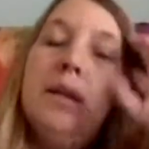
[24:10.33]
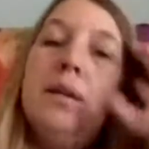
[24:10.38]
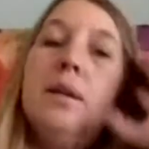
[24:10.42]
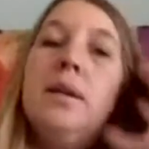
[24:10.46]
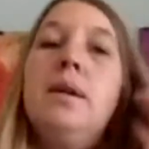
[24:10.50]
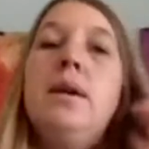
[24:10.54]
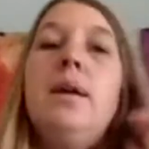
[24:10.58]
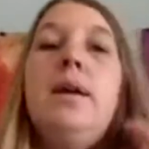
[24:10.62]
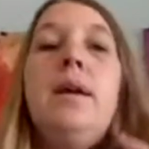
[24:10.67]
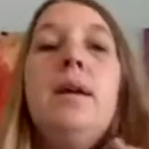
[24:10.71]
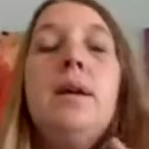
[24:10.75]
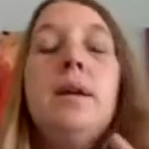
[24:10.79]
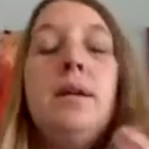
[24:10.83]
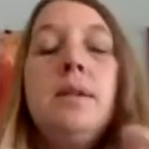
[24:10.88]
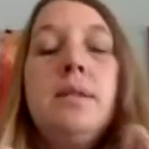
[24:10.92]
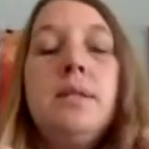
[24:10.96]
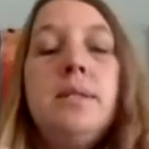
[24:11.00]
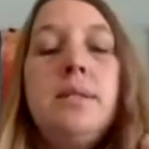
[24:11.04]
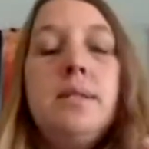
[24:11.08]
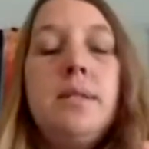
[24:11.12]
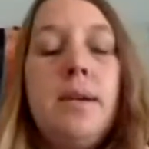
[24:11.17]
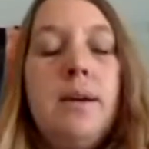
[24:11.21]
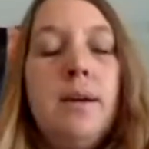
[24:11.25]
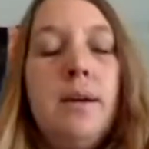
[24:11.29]

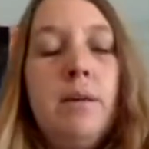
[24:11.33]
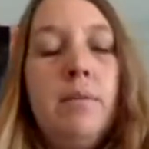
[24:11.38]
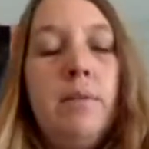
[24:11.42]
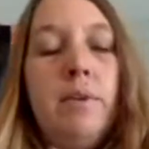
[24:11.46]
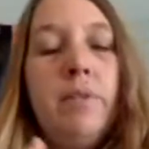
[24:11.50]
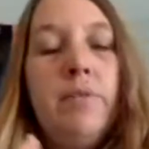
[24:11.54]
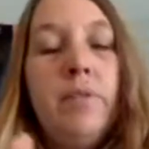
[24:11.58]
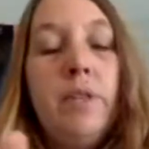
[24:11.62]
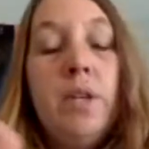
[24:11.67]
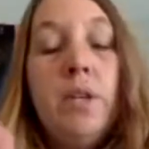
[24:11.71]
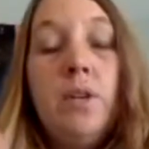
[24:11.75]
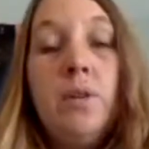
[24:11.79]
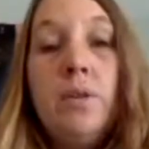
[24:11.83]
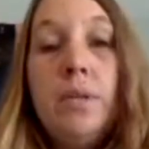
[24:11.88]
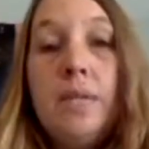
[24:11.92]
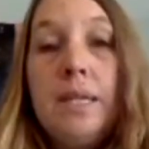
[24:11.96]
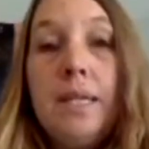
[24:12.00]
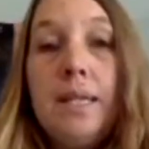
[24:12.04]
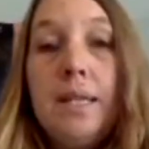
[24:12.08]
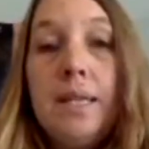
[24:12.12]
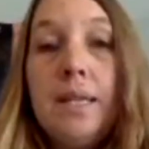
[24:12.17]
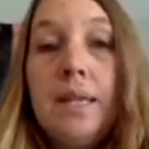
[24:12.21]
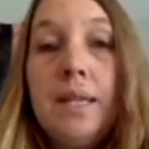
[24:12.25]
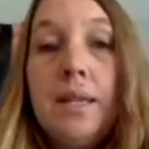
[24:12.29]
And if they don't need
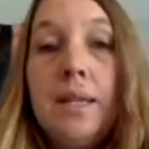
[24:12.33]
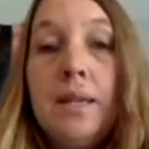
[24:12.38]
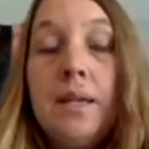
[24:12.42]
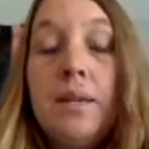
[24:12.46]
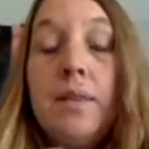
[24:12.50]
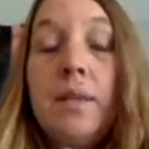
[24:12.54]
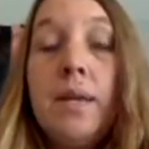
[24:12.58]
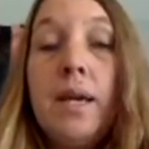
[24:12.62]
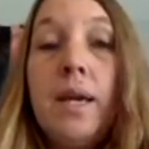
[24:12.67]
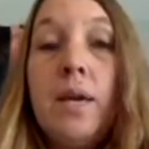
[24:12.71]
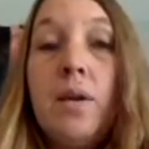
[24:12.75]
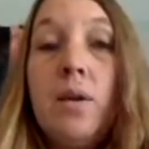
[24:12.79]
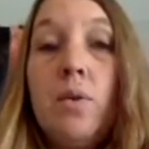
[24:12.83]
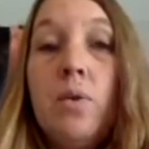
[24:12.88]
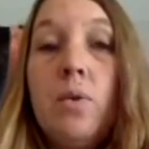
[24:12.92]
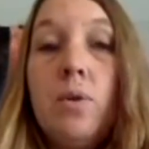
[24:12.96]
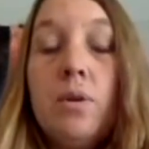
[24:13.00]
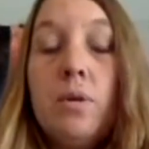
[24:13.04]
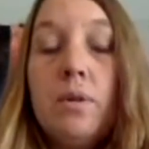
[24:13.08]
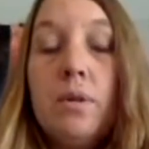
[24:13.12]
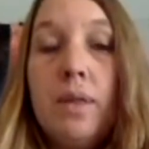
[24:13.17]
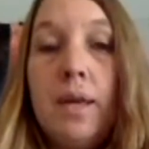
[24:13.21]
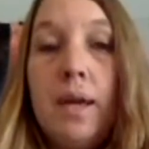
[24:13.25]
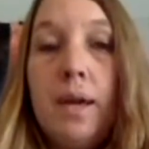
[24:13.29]
anything on that
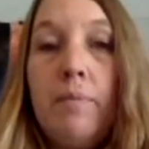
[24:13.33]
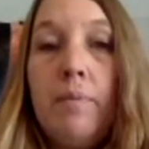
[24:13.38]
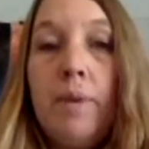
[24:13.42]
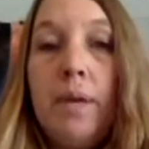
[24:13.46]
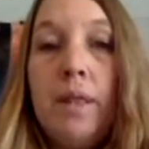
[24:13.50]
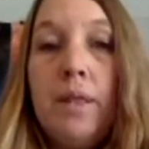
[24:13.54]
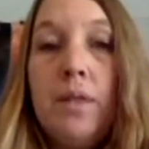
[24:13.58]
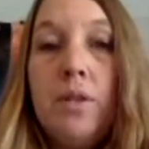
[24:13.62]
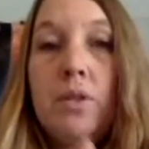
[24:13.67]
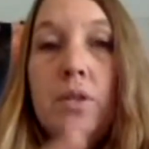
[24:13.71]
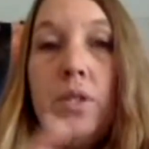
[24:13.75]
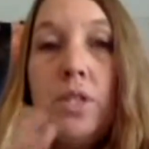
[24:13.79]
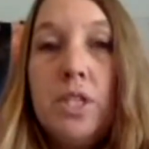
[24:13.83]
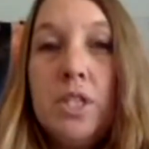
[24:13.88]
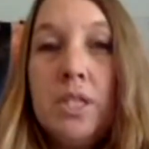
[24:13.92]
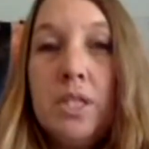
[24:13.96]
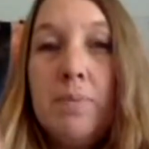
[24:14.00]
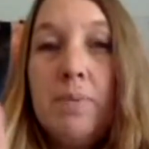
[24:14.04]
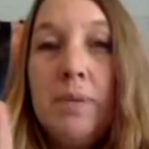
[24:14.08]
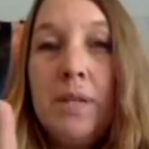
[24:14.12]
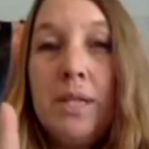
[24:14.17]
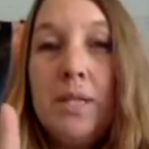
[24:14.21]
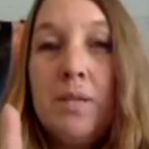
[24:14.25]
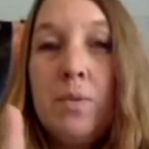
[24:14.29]
order that month, you can just
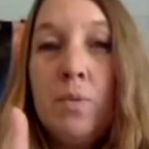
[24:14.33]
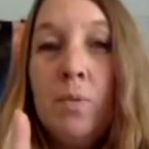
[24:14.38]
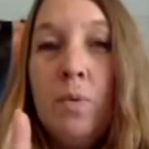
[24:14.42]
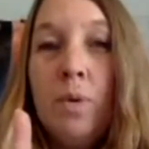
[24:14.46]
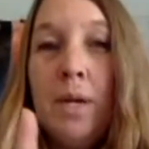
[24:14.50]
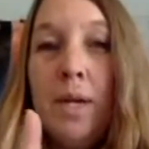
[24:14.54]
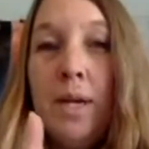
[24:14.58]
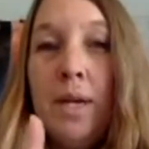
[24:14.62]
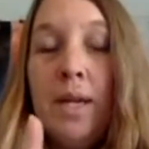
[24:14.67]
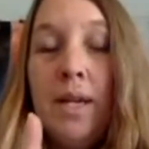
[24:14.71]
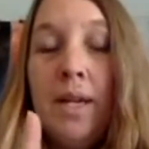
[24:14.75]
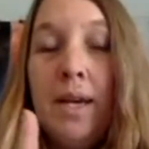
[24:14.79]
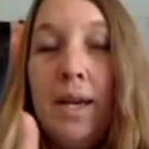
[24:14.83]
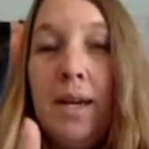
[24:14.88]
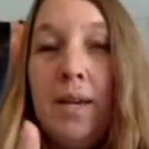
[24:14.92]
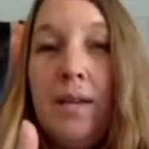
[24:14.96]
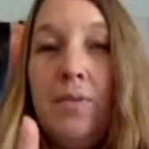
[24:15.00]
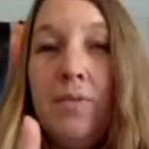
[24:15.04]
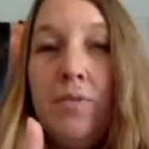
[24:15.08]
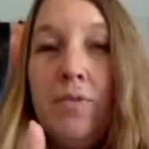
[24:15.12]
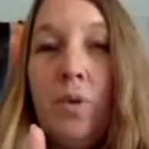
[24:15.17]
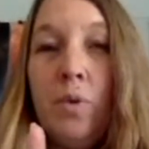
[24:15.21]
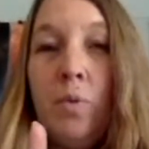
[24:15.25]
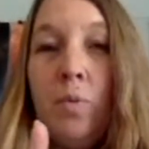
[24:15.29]
place an
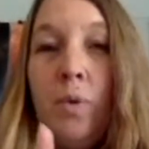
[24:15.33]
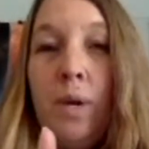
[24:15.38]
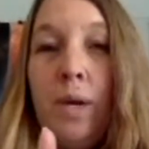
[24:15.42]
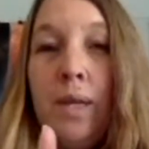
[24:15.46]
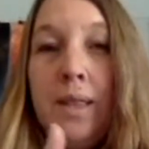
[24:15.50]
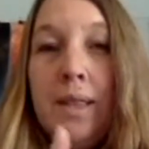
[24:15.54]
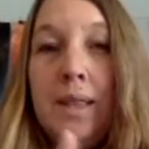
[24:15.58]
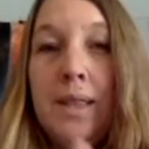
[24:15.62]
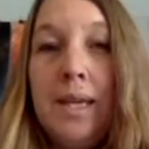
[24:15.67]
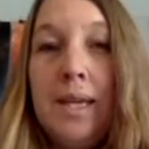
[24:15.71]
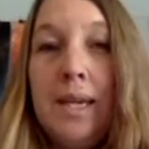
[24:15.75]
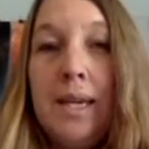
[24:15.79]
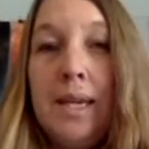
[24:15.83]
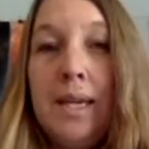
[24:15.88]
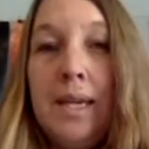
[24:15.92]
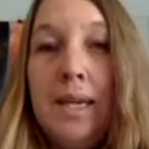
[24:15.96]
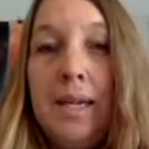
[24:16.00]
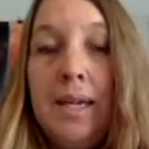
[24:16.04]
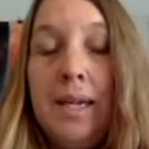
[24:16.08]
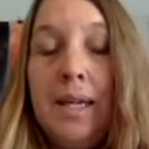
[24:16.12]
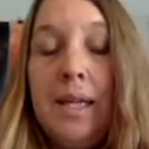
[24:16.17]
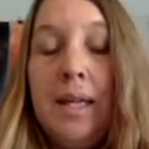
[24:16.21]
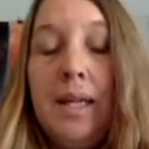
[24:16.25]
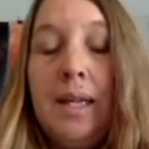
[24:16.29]
item for one thing
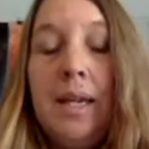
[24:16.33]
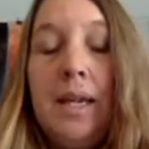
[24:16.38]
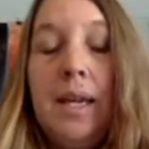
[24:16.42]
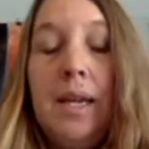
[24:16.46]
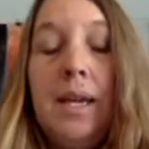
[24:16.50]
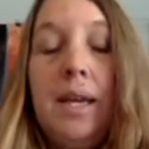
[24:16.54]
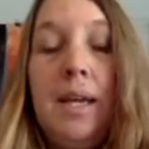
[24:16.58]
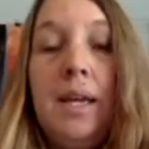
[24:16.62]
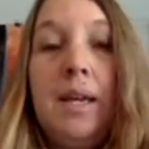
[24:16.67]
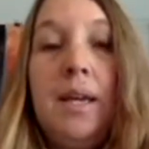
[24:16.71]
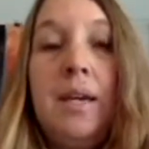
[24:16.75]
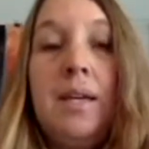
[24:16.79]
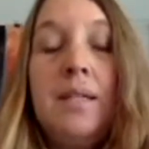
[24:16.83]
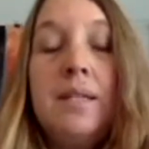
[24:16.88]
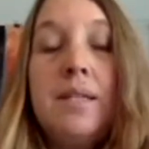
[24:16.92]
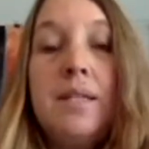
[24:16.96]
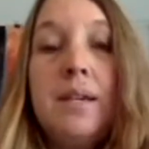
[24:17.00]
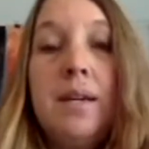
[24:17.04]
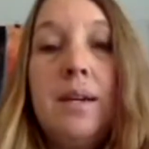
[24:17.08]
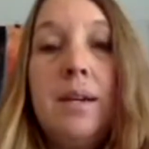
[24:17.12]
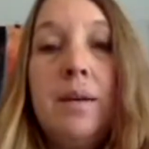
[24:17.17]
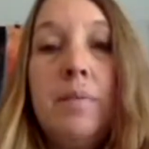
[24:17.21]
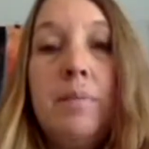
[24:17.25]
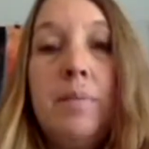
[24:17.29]
and
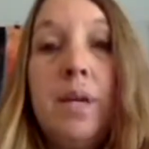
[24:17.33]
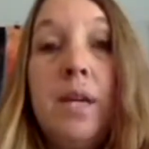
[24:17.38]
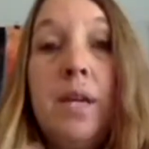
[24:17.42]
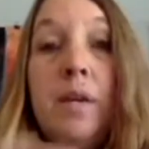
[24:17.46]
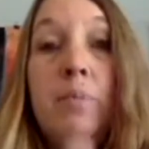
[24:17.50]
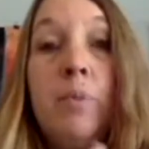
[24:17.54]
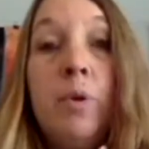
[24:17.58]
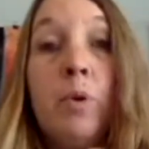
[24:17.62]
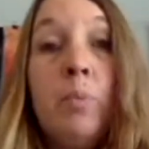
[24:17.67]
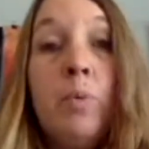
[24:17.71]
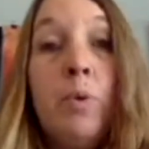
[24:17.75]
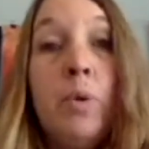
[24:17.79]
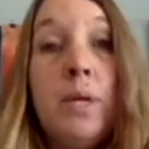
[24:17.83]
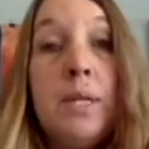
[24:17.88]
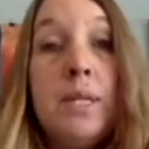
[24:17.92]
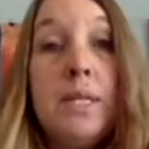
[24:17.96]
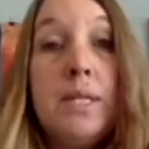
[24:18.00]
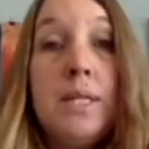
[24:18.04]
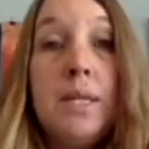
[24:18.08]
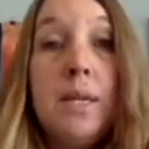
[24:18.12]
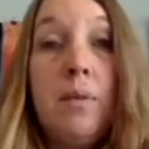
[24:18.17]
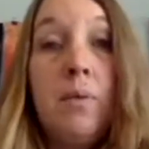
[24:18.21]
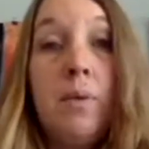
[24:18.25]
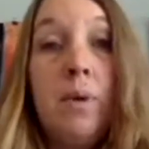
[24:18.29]
keep your points
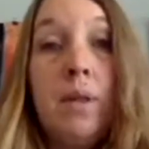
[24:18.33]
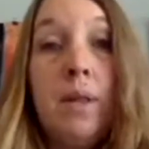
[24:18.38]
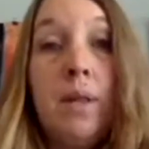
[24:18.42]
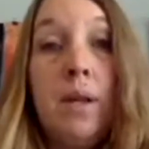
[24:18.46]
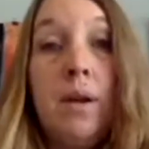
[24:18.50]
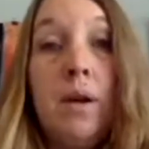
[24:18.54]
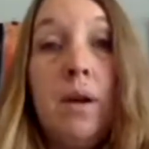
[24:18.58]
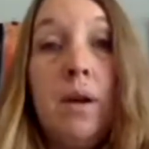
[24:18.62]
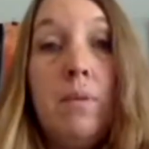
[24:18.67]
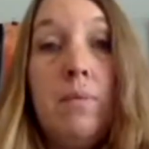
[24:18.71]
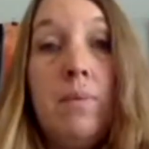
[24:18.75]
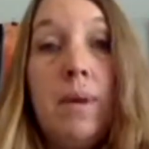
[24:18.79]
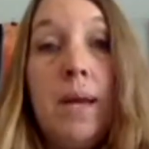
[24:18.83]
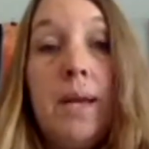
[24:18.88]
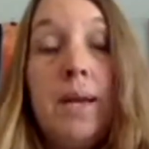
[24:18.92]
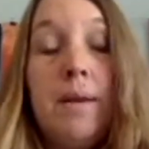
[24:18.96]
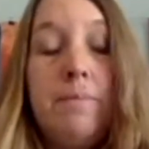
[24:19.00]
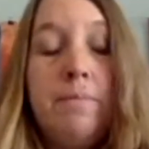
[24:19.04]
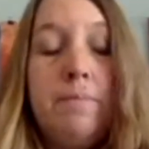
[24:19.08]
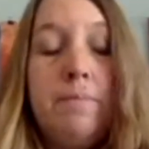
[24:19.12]
at where they are, right?